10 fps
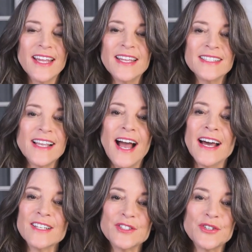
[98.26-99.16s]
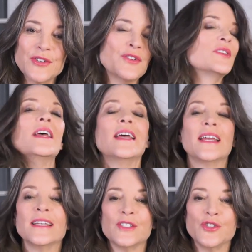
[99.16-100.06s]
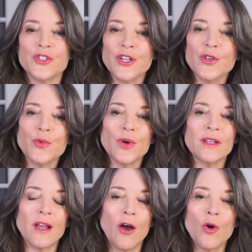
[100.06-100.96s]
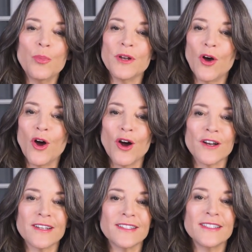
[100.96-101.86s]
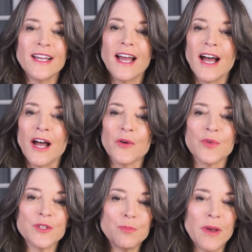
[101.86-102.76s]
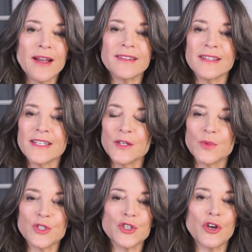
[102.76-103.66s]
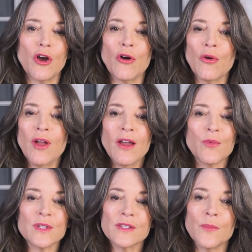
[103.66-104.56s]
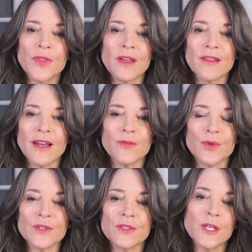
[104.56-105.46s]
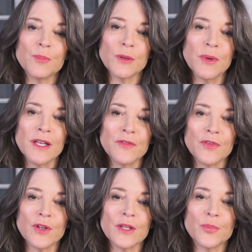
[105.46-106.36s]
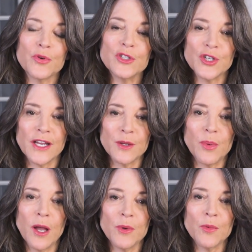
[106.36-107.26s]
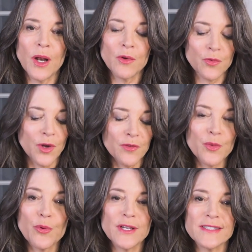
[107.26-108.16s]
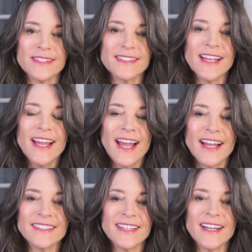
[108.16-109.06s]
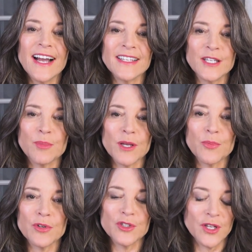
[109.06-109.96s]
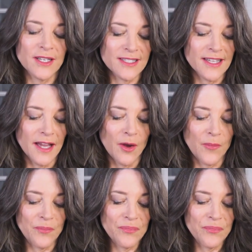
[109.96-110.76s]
his attitude, his genuine, open-hearted respect that he would show was something that was deeply meaningful and appreciated by me when I was running for president, and I deeply appreciate it now.